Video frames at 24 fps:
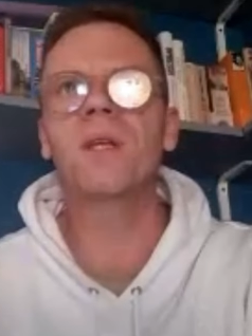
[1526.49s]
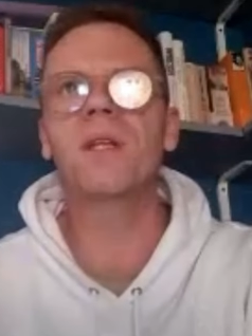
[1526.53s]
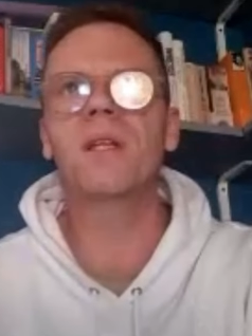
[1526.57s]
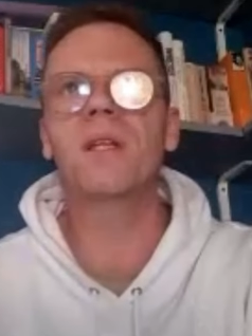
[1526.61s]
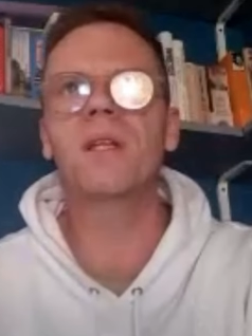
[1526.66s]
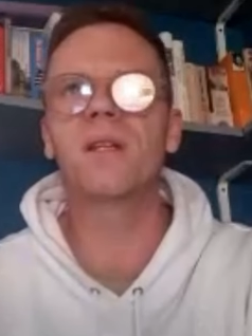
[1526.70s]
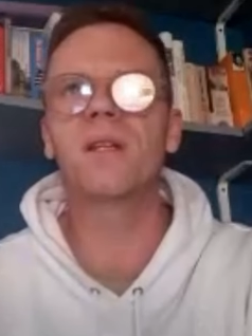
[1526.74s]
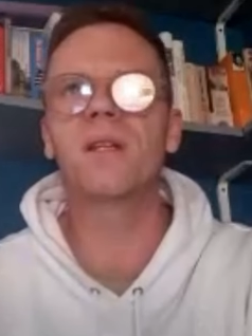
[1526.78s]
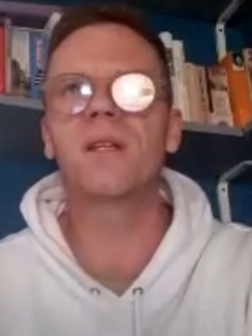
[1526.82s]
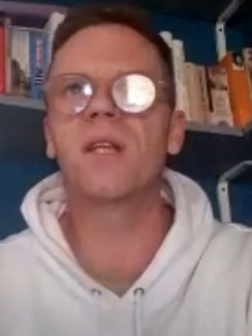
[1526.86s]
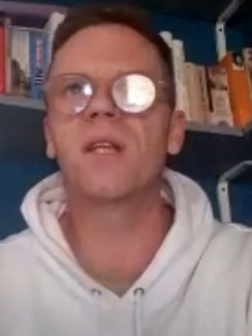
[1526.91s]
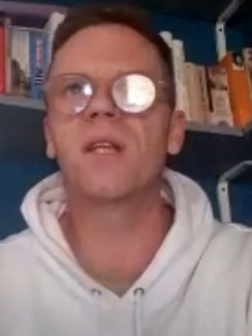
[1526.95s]

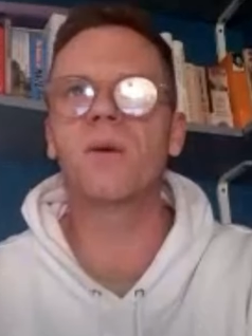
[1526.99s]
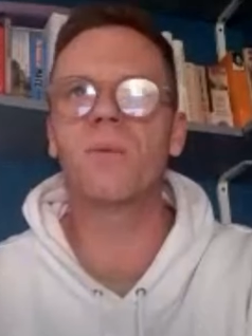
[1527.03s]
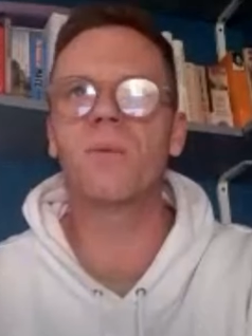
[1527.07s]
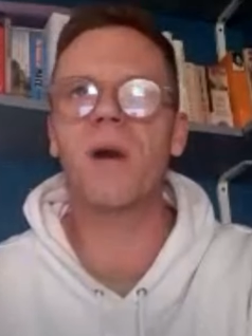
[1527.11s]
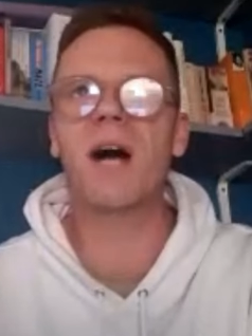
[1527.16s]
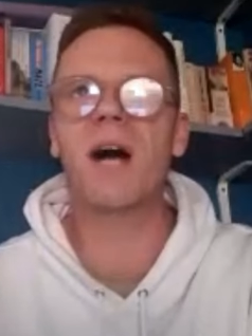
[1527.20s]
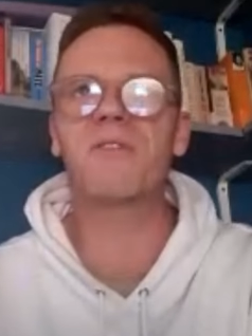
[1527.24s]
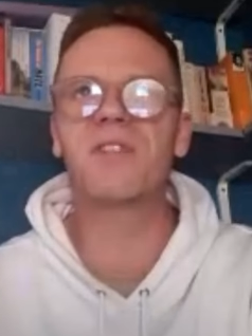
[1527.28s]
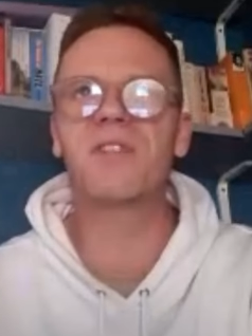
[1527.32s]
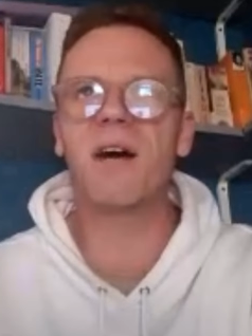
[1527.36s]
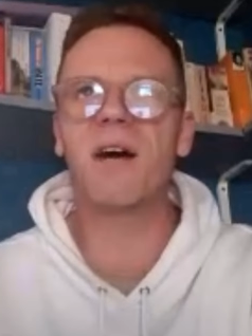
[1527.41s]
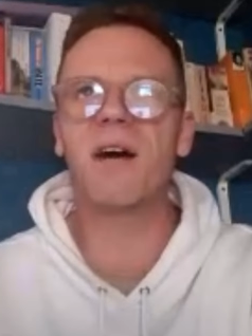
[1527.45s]
that we
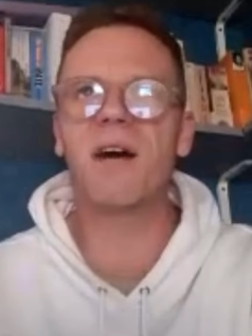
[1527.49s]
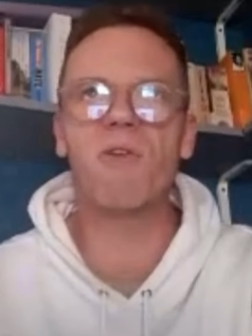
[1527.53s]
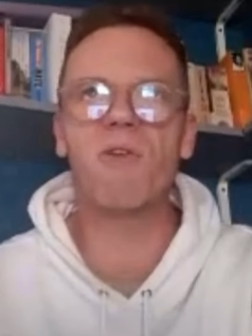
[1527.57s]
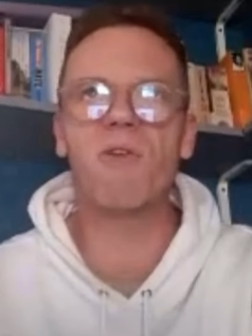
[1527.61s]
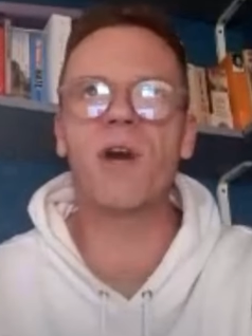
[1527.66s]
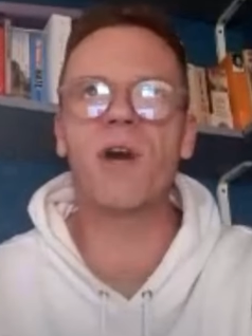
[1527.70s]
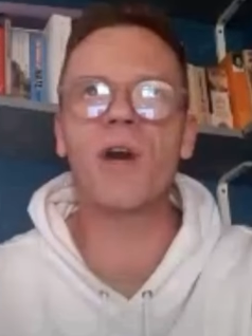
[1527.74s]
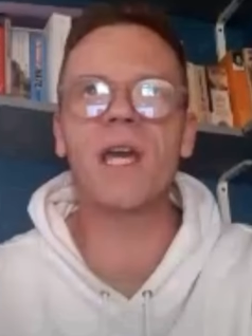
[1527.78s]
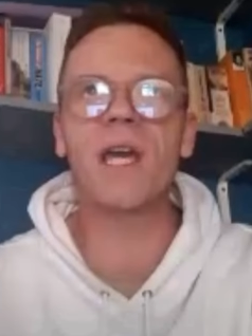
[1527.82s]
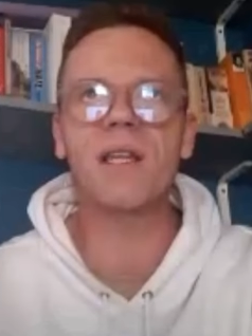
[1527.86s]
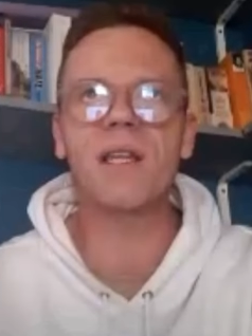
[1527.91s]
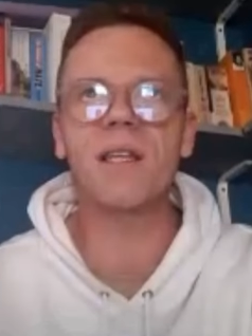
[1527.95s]
have to
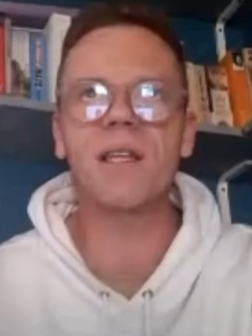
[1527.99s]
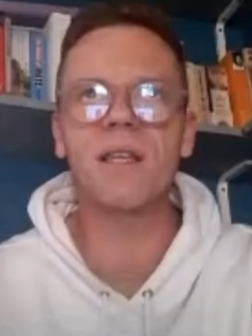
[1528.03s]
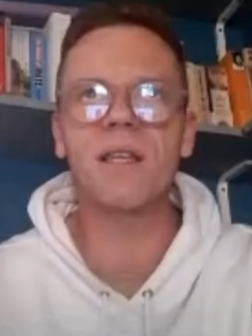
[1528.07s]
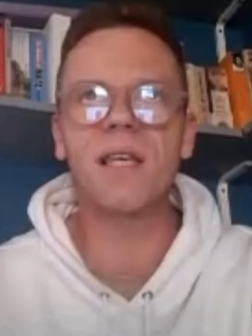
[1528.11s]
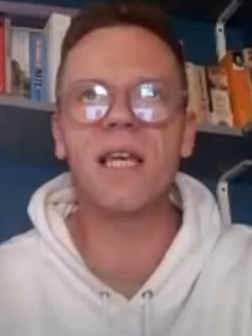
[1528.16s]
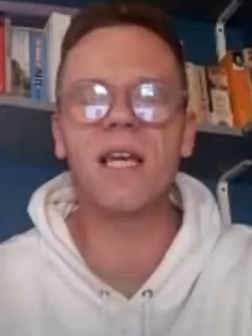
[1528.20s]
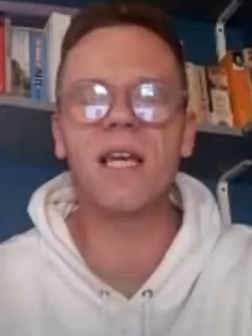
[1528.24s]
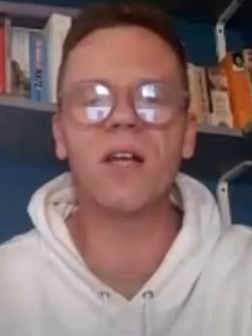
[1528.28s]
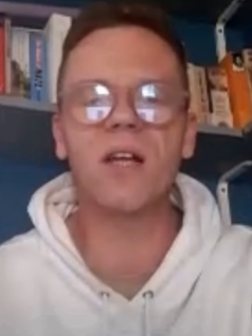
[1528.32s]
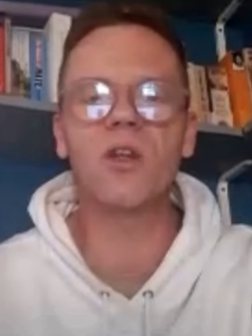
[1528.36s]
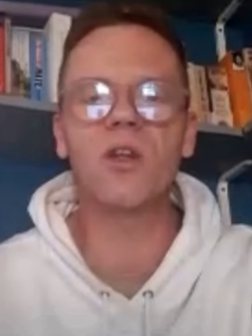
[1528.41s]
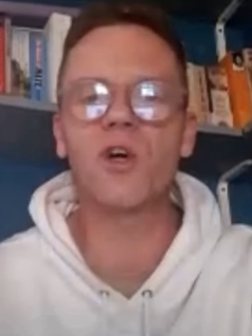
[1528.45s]
avoid
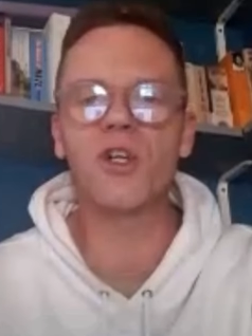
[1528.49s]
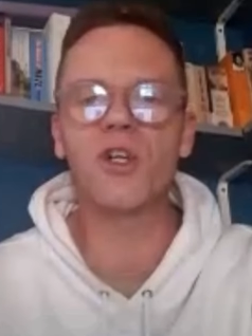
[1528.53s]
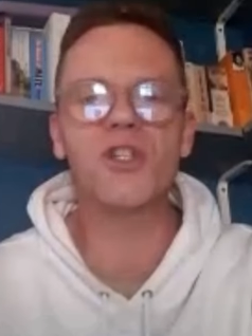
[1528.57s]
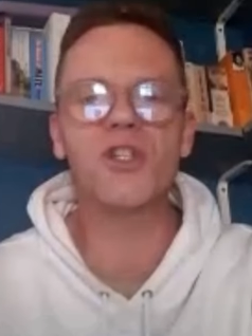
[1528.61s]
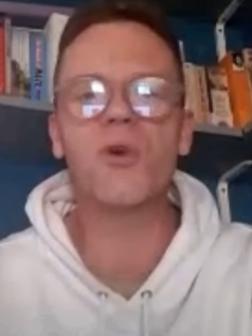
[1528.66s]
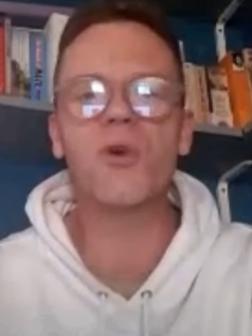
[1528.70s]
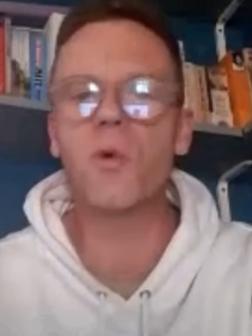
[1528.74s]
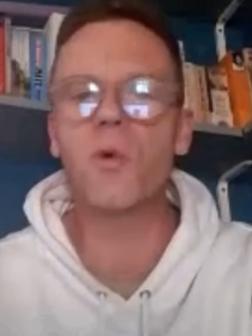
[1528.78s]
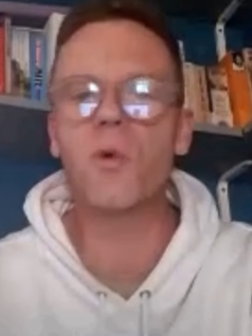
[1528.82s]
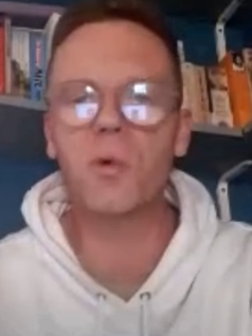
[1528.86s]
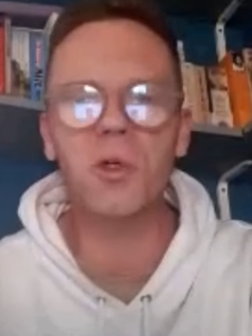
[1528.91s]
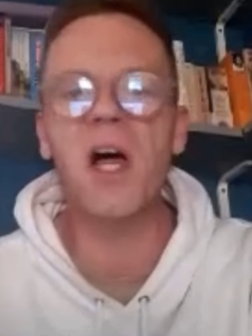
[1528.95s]

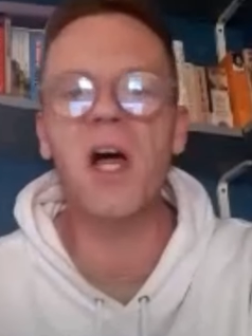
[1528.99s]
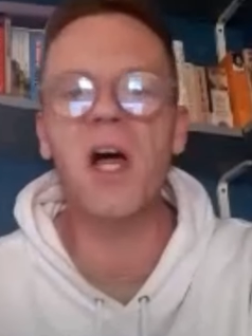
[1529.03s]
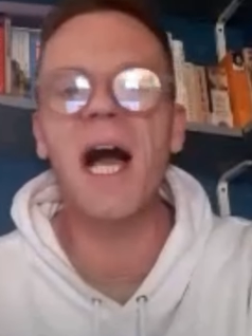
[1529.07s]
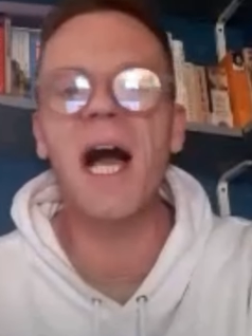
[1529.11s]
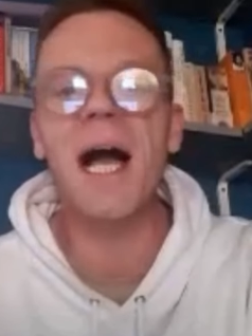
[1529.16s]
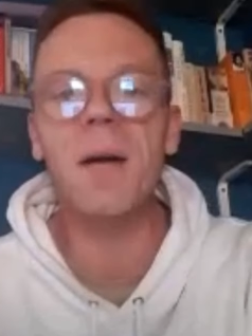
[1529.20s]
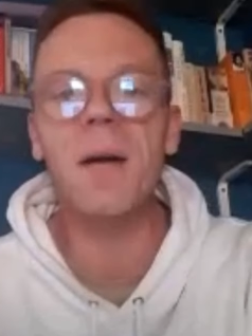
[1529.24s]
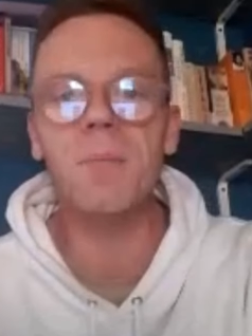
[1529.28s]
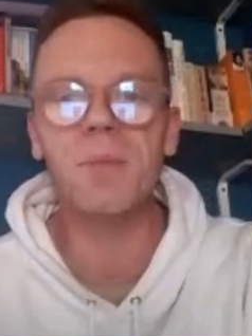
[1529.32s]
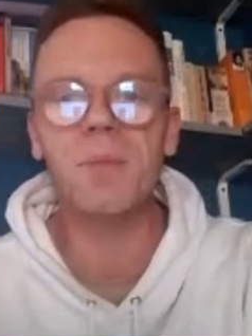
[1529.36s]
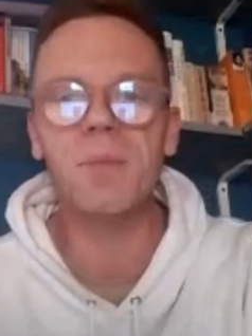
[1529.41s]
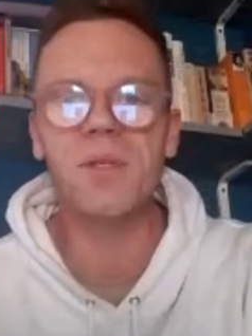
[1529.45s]
ecological
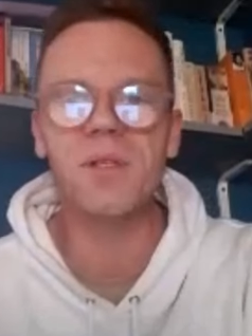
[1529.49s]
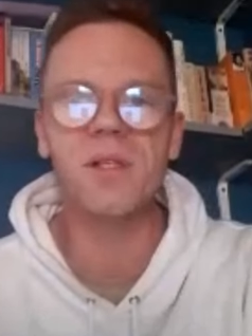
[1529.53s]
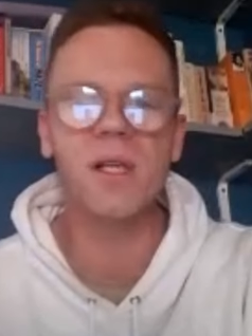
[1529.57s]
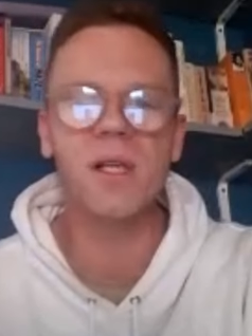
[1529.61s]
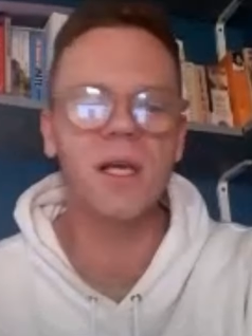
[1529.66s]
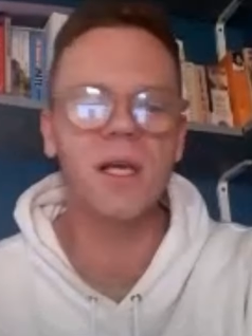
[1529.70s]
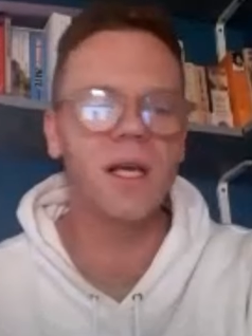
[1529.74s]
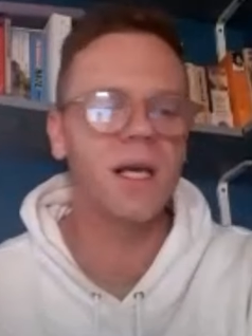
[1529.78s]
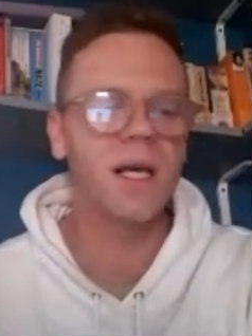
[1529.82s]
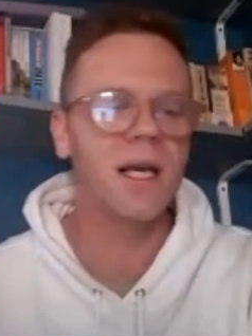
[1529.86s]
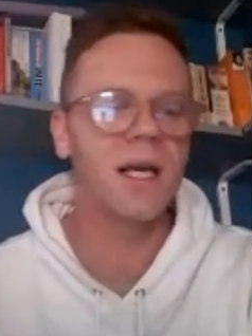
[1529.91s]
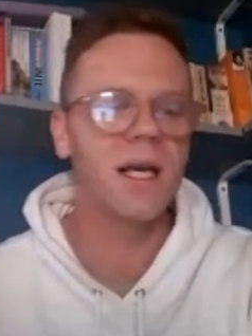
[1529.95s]
collapse